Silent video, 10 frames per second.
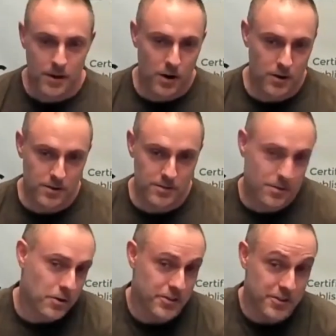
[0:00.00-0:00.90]
Our
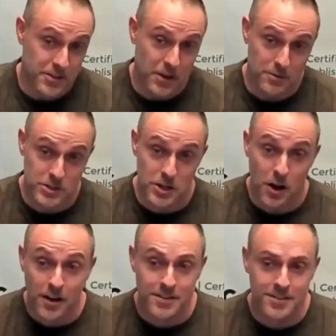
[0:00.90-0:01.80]
CCO,
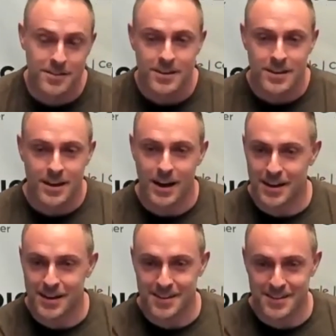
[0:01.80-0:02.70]
John,
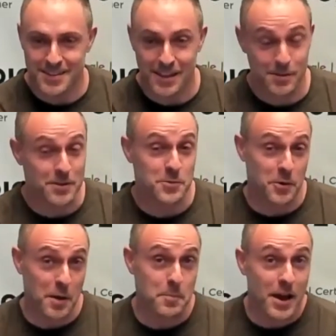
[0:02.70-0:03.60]
that's actually where
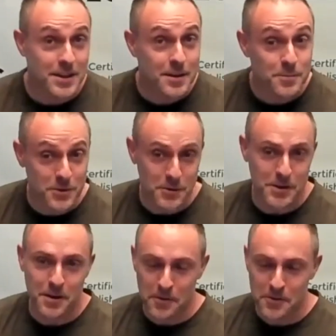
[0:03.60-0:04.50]
I met him. So he
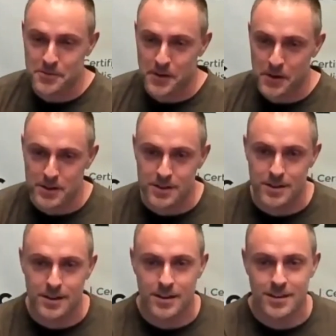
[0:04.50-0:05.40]
also founded
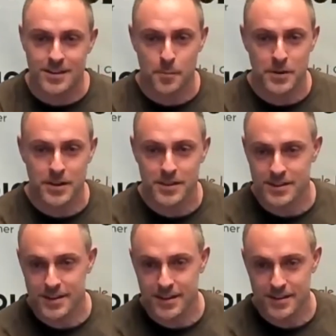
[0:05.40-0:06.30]
a company
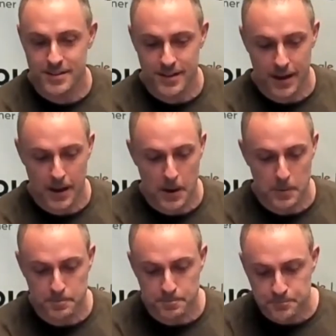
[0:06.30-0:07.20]
that
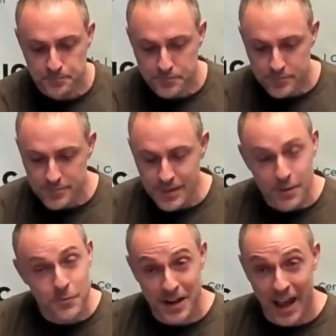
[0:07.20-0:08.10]

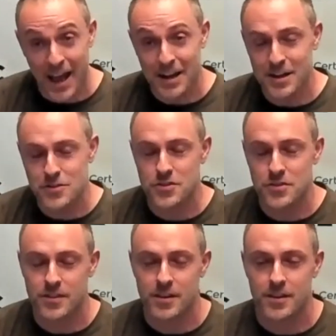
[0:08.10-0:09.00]
was an ad
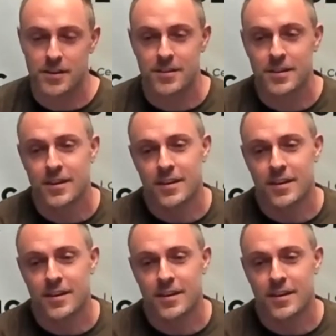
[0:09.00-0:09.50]
agency